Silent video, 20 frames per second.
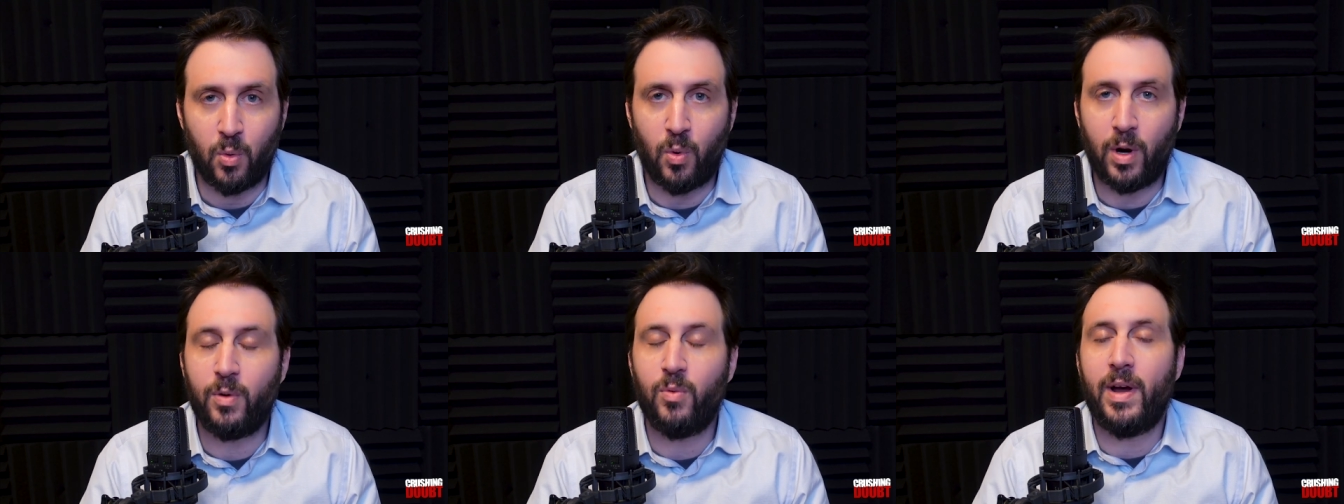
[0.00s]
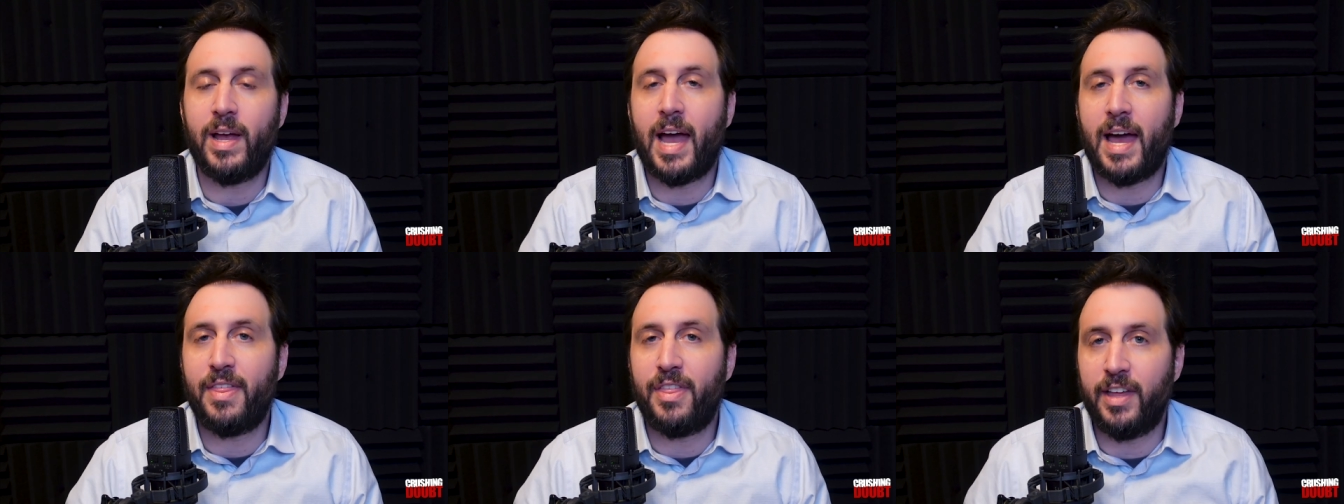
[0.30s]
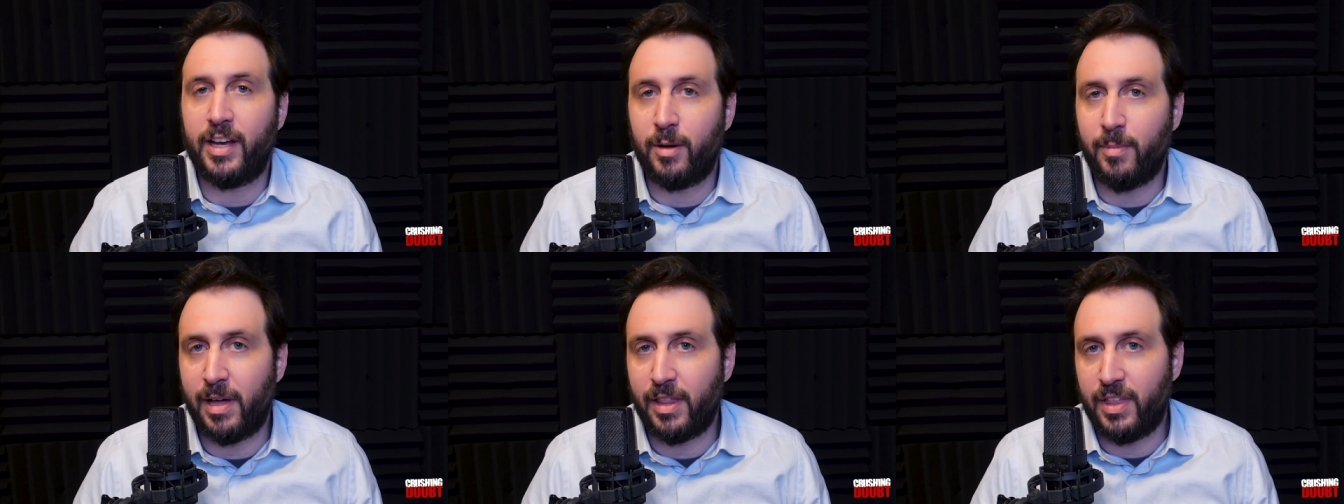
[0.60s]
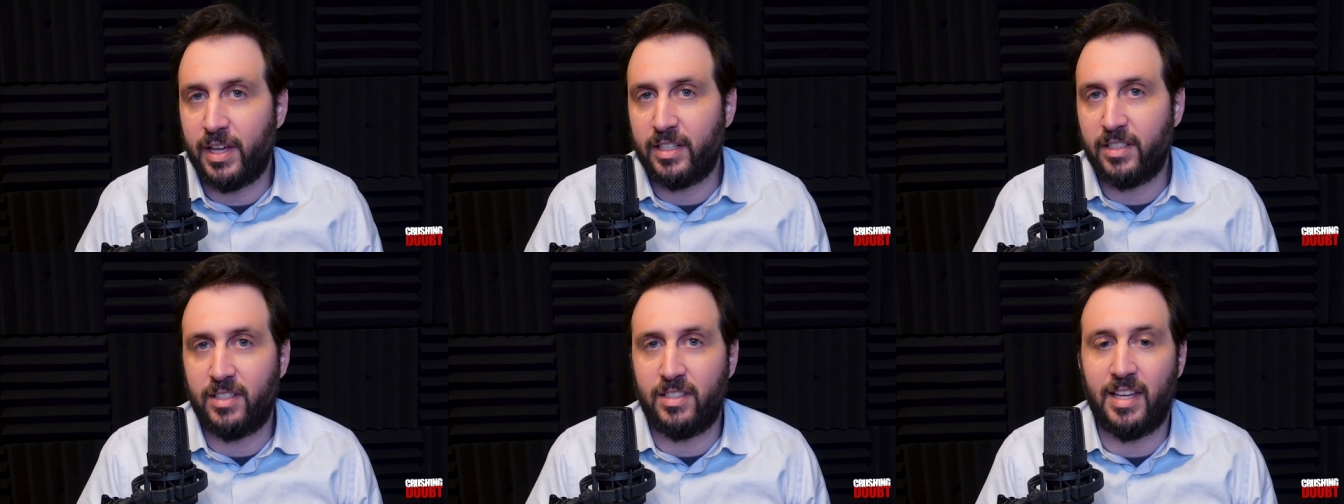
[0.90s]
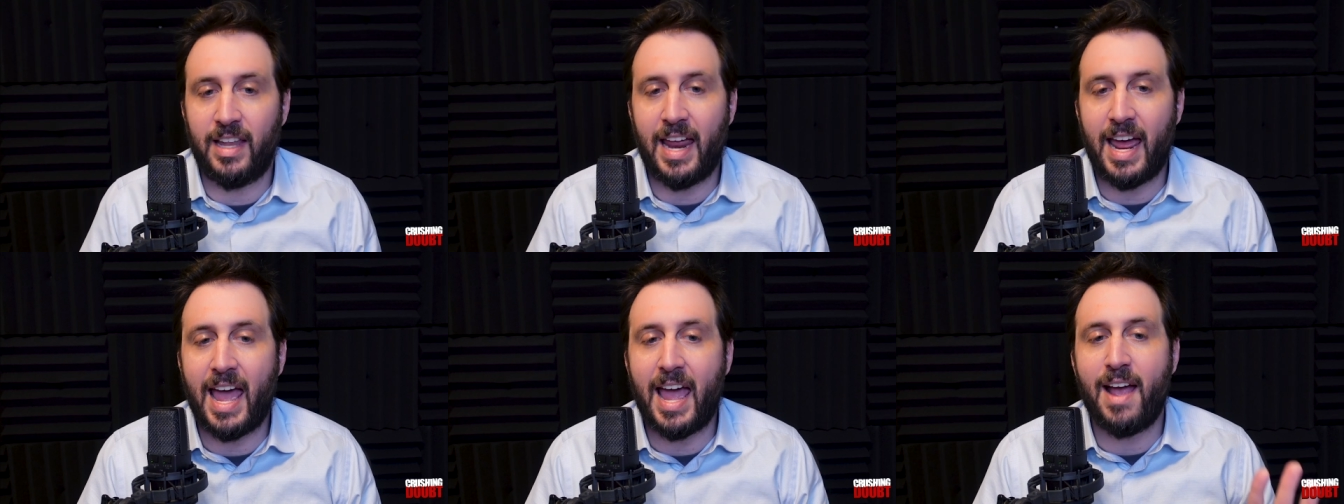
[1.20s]
one way I think about things is
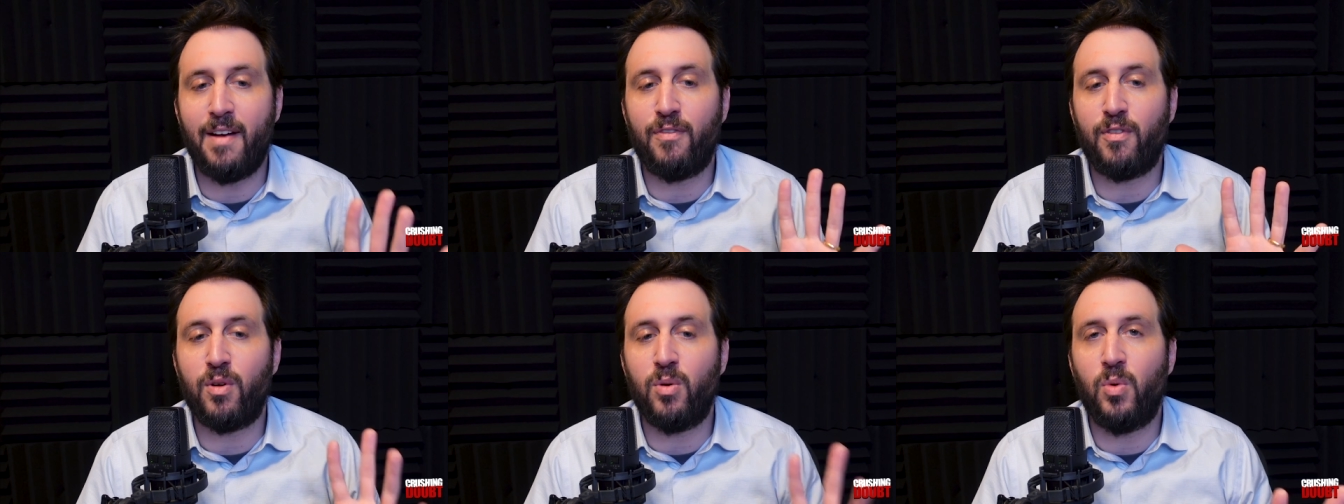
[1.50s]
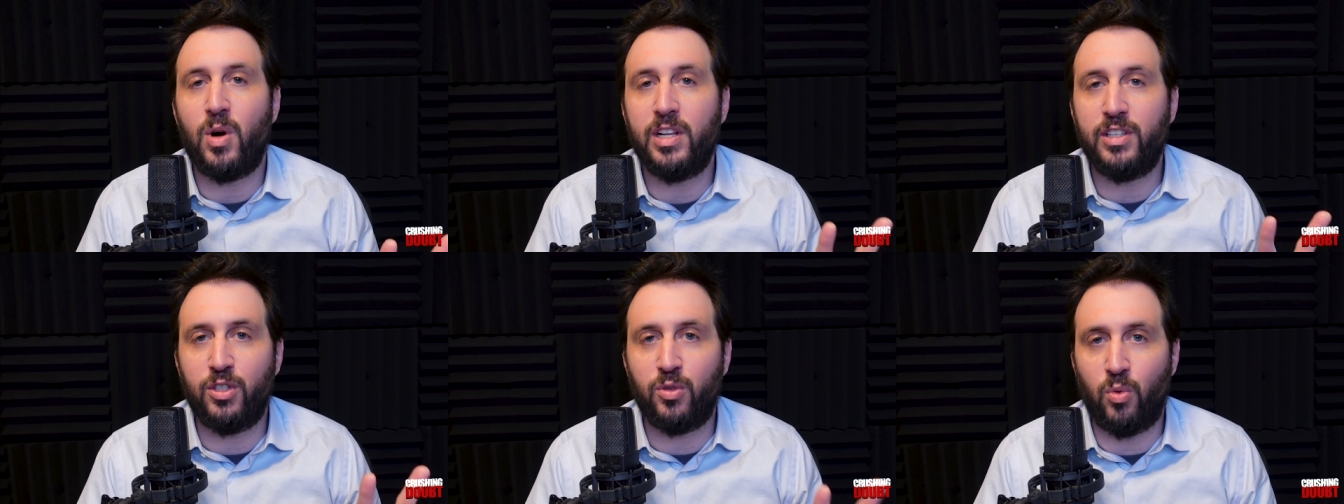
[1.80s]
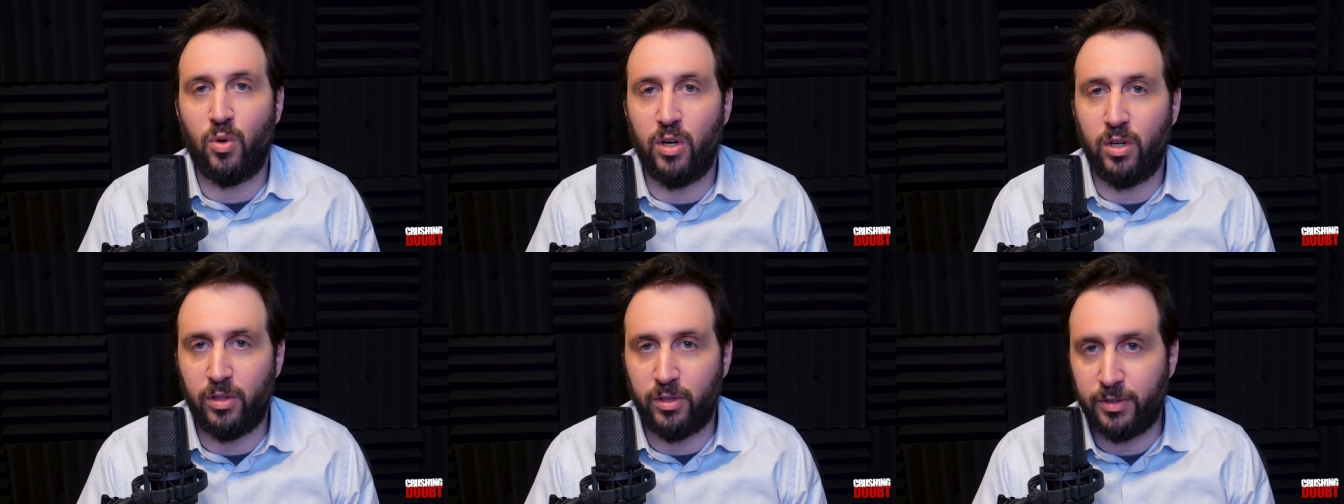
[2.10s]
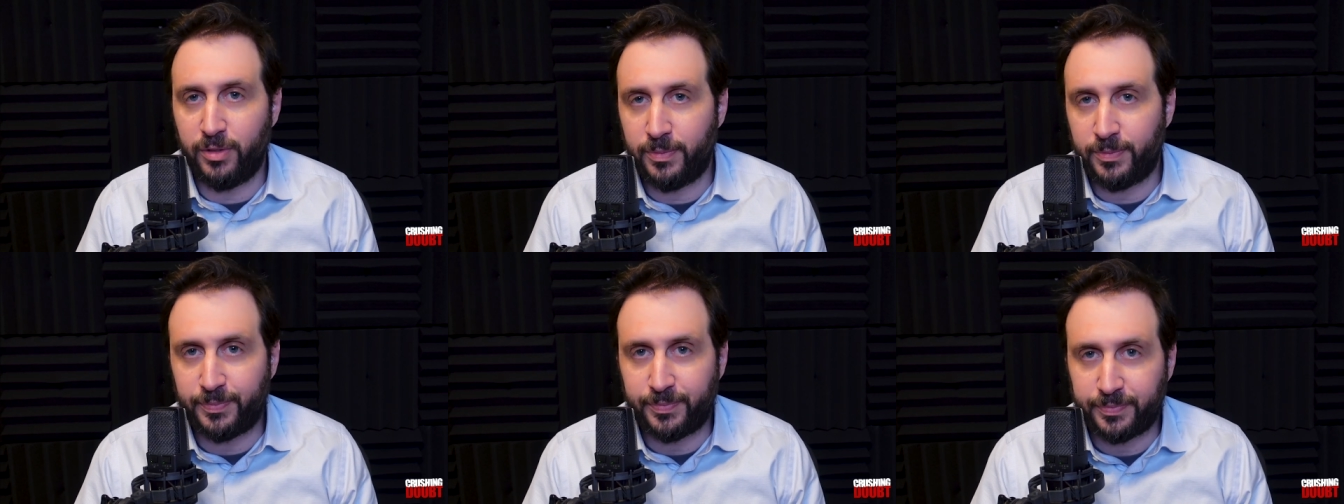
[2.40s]
that everyone's world